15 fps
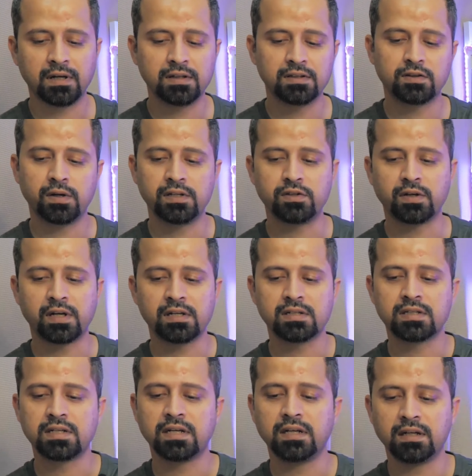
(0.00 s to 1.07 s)
So as you can
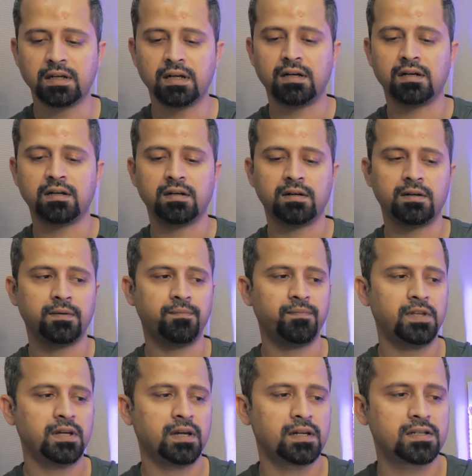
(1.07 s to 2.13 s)
see,
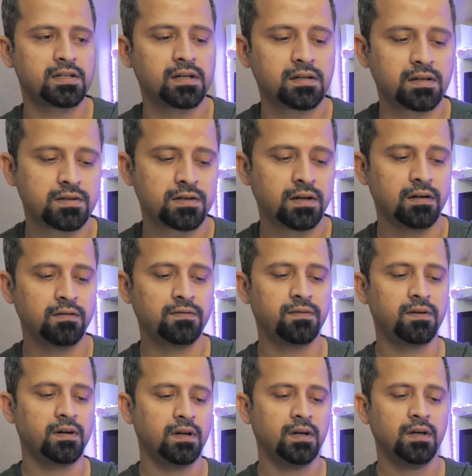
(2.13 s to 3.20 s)
the headset
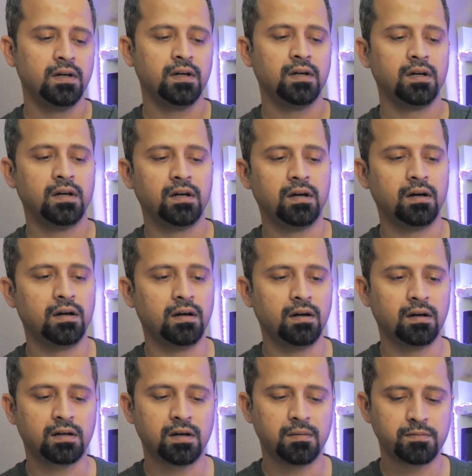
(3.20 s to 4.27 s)
itself
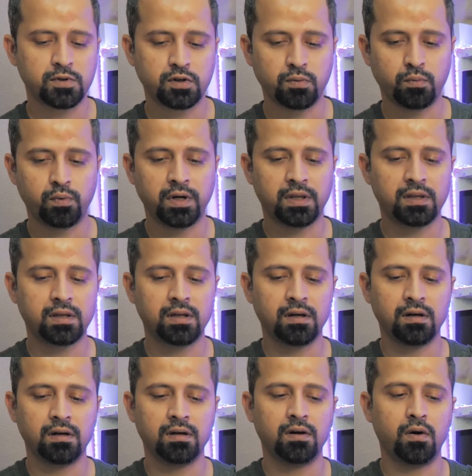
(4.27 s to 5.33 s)
comes with
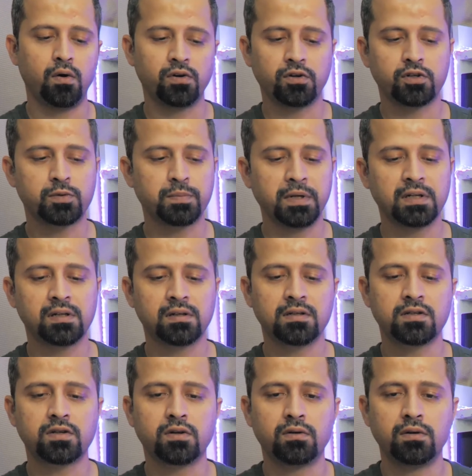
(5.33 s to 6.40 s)
audio
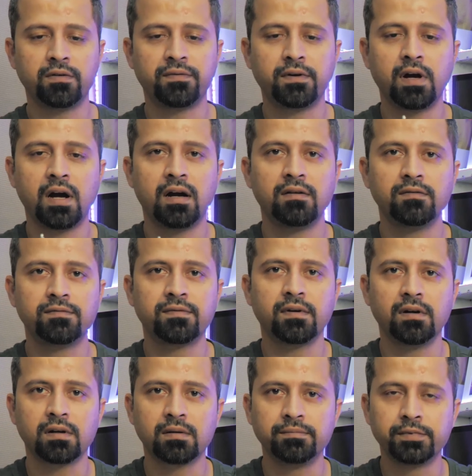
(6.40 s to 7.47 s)
splitters. So if you have
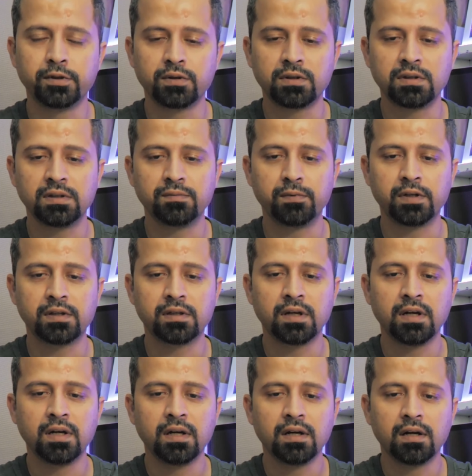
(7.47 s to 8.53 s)
a computer with
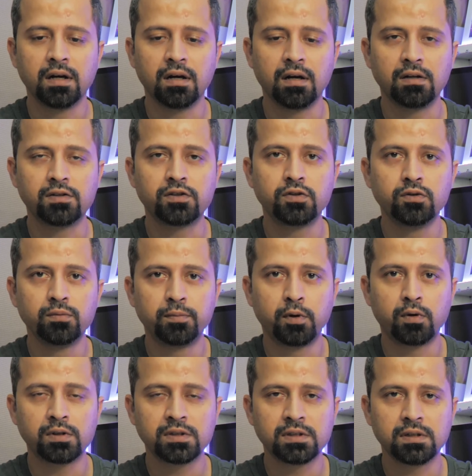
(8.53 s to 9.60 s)
2
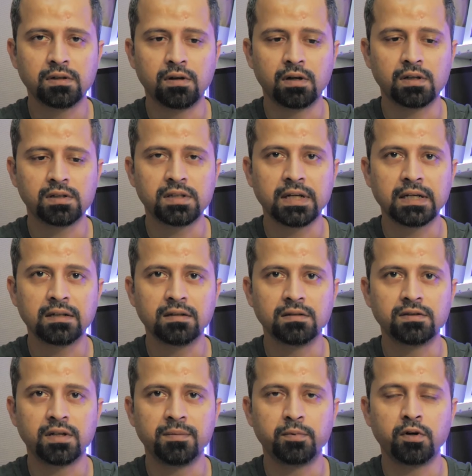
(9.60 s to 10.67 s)
ports, not a single
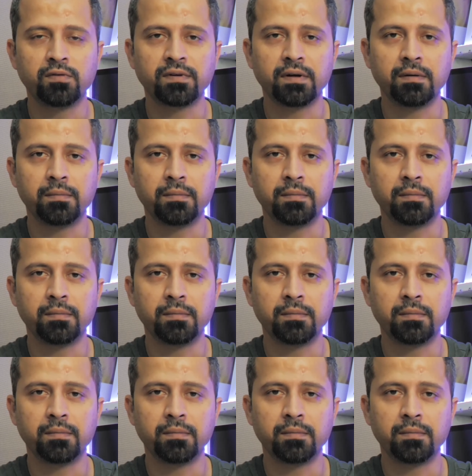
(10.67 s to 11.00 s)
3.5